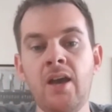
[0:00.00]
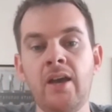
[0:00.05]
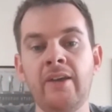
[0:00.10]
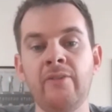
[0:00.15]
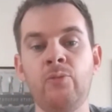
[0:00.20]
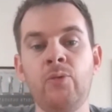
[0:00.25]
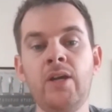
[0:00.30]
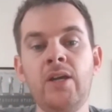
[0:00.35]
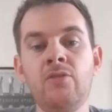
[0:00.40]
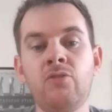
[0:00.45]

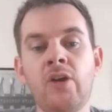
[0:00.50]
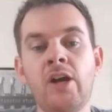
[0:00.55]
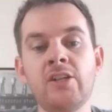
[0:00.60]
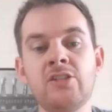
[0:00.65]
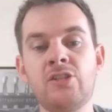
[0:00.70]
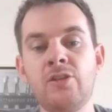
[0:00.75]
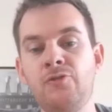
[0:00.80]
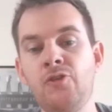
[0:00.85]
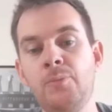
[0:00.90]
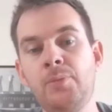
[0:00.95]
If we
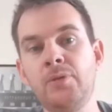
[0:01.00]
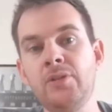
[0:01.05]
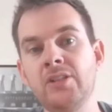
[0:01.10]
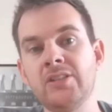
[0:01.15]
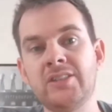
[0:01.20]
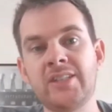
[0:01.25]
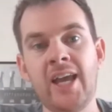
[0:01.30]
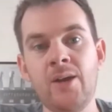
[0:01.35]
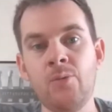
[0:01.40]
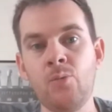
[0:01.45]
rush the football
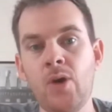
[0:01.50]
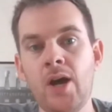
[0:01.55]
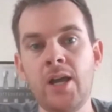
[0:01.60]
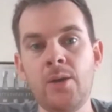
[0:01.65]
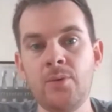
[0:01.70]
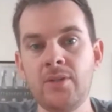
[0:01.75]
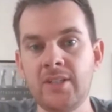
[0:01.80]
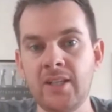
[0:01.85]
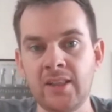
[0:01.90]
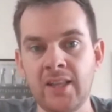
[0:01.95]
the same
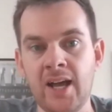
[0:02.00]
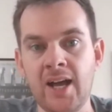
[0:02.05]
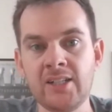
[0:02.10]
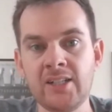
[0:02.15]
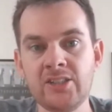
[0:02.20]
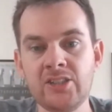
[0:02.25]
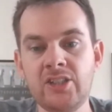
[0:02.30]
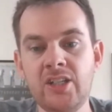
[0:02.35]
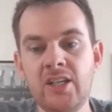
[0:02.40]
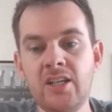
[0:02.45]
way we did
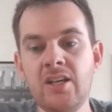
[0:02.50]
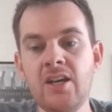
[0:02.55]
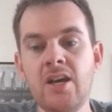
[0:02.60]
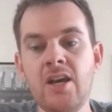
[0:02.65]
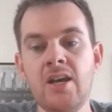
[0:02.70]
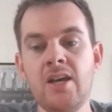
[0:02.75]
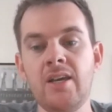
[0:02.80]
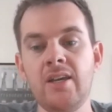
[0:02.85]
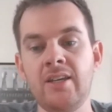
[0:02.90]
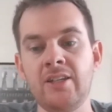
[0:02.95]
last year
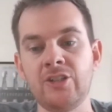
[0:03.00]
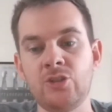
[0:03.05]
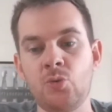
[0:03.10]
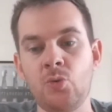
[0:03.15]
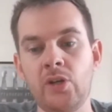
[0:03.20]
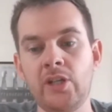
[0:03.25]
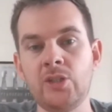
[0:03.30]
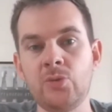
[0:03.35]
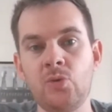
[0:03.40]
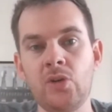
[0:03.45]
in
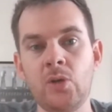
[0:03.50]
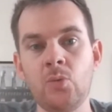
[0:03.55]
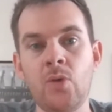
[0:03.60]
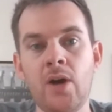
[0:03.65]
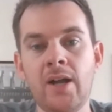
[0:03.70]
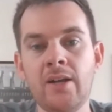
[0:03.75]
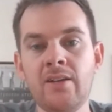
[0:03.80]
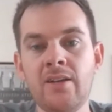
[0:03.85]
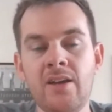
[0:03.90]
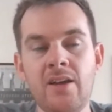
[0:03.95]

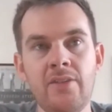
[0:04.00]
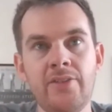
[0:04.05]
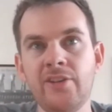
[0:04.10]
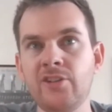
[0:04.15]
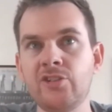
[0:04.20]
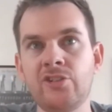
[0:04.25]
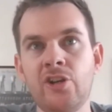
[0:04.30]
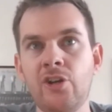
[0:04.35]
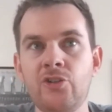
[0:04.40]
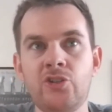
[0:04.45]
2021,
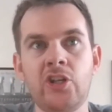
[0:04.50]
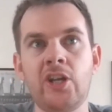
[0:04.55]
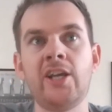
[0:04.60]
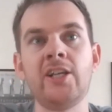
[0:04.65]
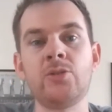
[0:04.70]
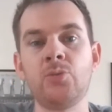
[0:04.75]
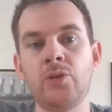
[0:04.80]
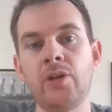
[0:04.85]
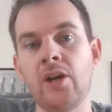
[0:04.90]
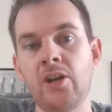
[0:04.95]
there's no
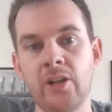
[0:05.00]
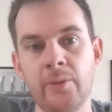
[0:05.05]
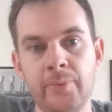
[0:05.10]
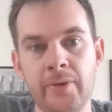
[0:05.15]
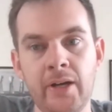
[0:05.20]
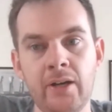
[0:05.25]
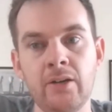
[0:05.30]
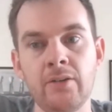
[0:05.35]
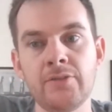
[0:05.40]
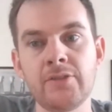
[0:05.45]
chance we're going to the
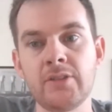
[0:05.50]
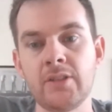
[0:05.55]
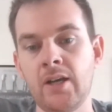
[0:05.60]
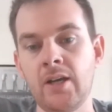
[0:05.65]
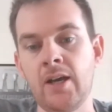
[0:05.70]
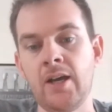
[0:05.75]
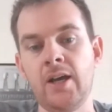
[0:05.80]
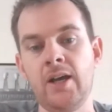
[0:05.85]
playoffs.